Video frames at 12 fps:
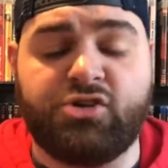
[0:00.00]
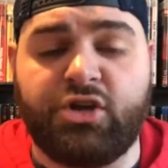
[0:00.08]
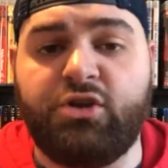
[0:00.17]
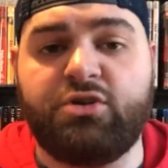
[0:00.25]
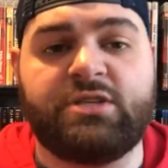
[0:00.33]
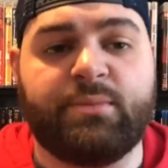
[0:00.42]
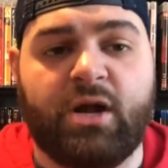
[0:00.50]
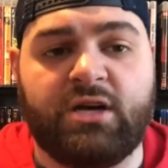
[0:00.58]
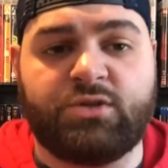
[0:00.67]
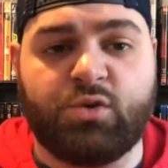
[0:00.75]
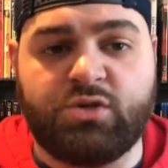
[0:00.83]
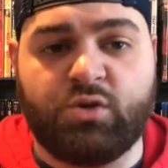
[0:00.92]
You can use them in all
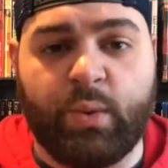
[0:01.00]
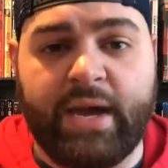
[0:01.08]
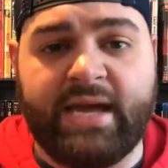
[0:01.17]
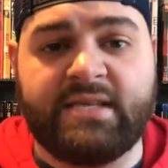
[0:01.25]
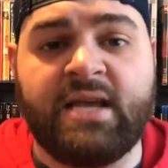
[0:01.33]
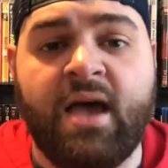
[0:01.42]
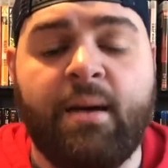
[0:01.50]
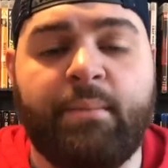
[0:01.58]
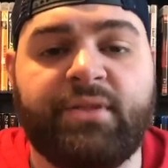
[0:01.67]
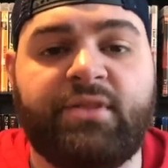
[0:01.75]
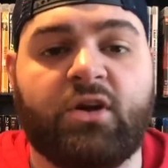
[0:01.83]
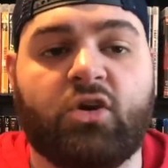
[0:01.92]
sorts of ways,
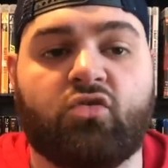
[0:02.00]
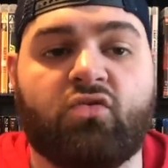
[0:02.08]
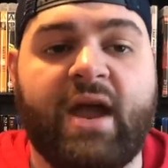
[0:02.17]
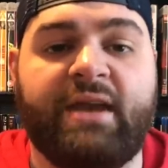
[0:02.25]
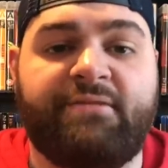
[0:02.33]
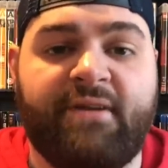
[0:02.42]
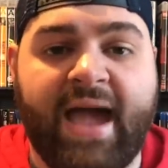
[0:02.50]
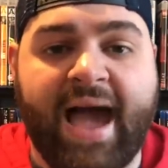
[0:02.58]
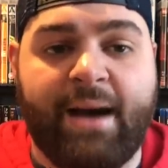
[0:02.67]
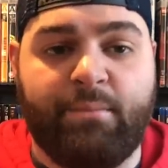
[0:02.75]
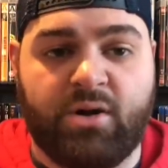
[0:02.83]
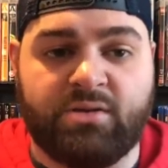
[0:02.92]
but they're great for
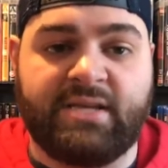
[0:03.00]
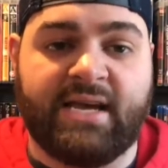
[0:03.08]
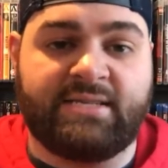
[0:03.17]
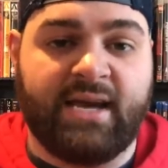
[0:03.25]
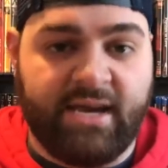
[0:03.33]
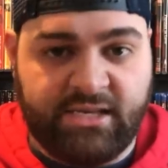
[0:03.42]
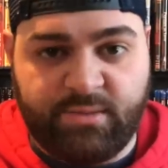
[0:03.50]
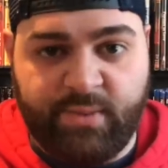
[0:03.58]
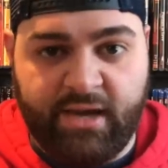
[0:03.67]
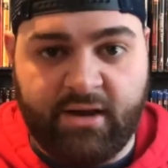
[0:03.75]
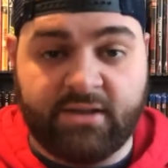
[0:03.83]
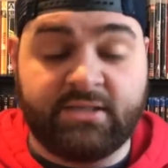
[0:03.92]
Atmos as height
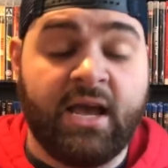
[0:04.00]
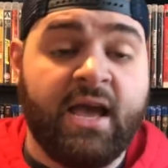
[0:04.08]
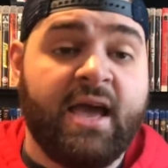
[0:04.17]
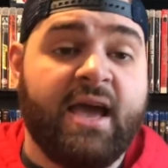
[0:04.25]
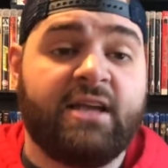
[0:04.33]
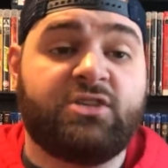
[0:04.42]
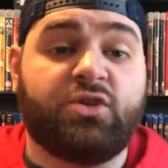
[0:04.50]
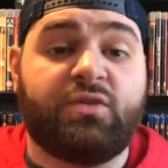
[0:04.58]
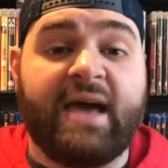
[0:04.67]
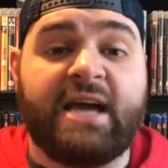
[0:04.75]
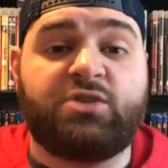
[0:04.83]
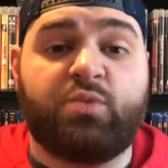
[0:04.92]
speakers. And so
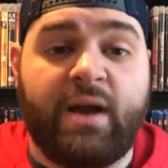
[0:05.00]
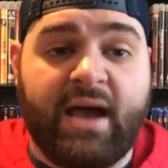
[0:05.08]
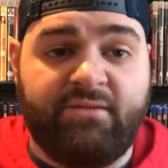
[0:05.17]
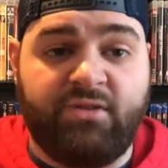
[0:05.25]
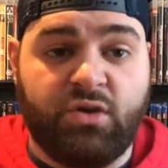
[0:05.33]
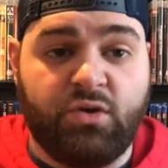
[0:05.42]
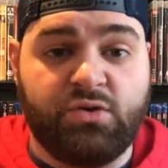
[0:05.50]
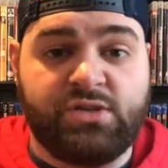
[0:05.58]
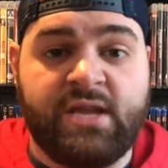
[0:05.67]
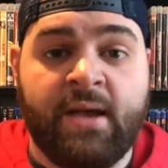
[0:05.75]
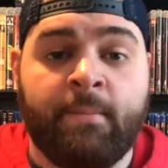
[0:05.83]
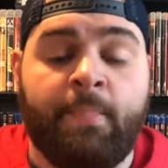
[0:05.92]
that's what I've used.